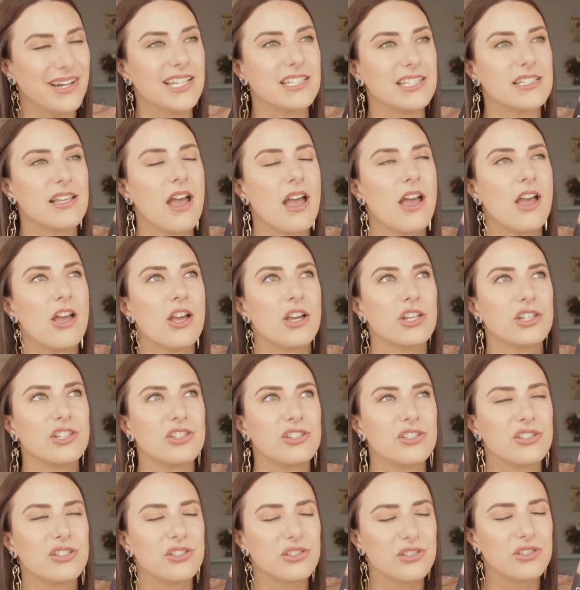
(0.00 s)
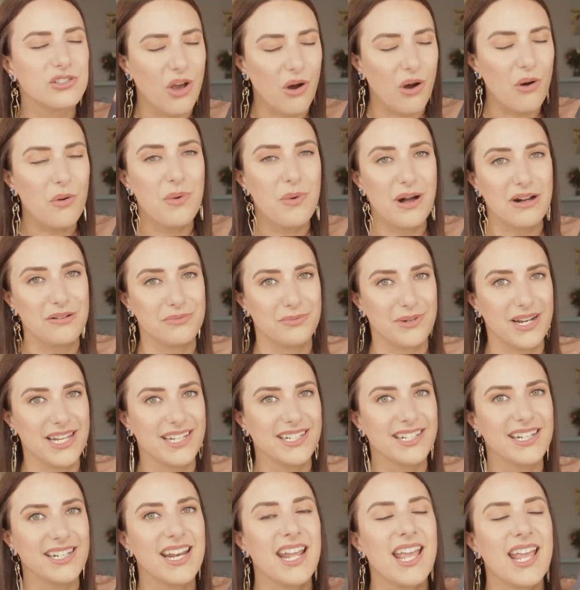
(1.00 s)
It's so well
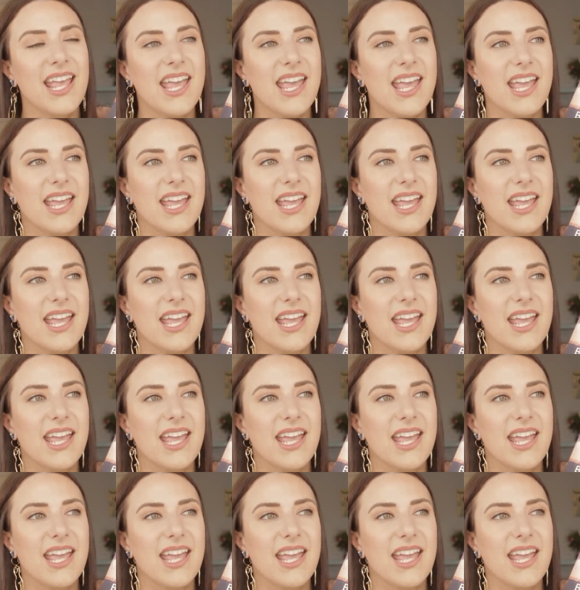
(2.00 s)
written.